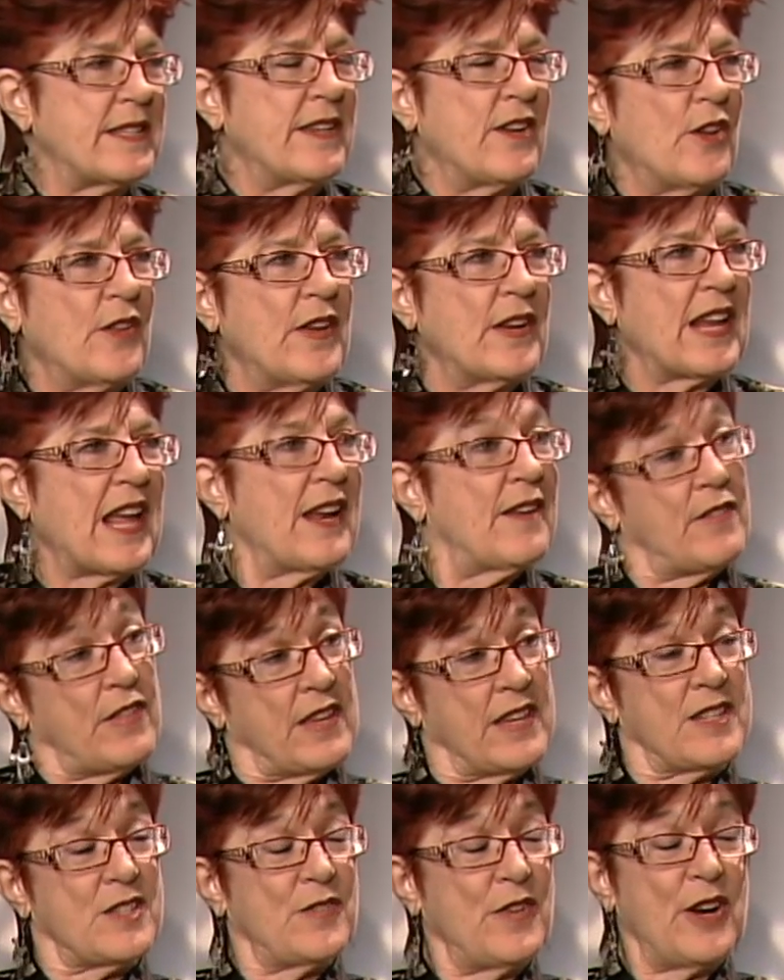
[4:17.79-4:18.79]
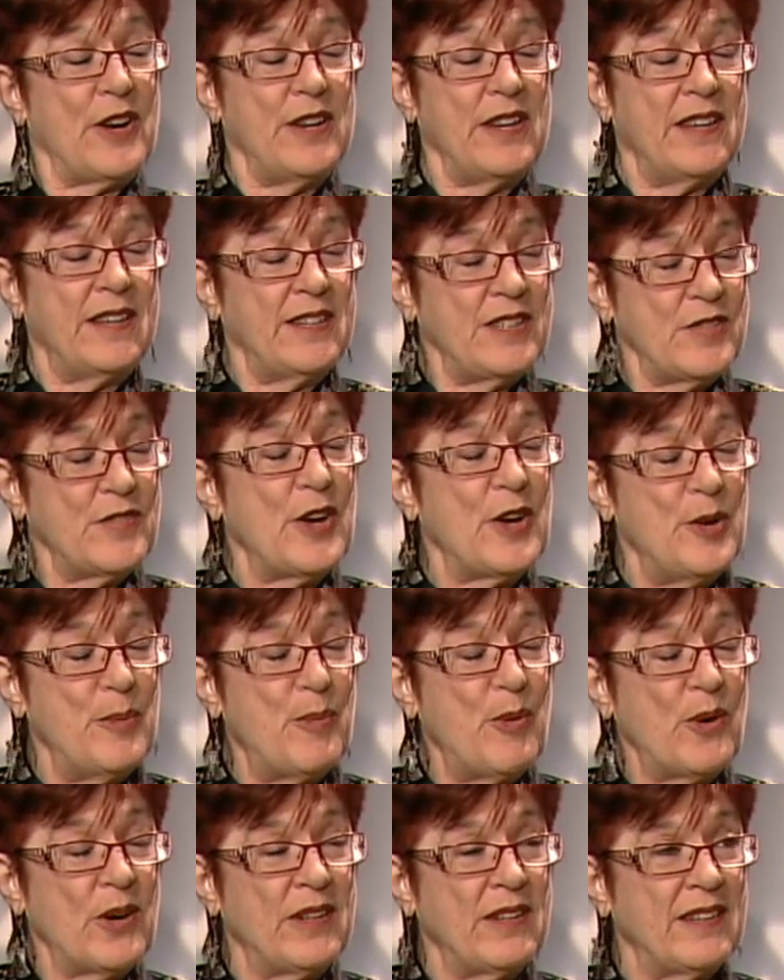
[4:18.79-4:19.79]
and all that kind of thing. It's very
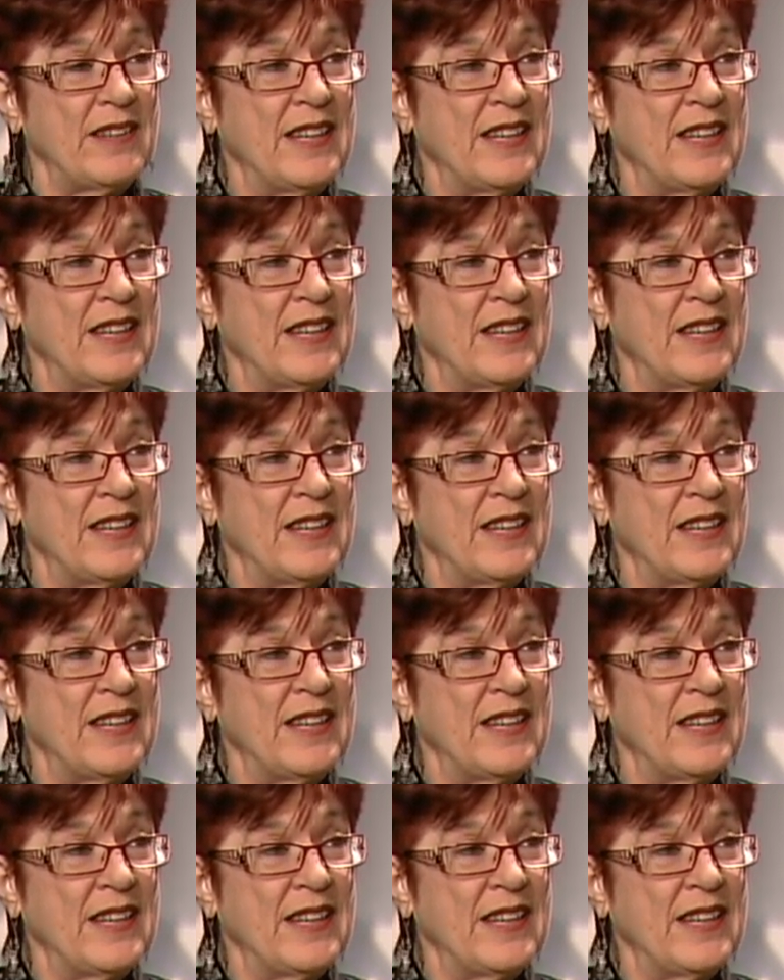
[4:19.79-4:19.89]
important.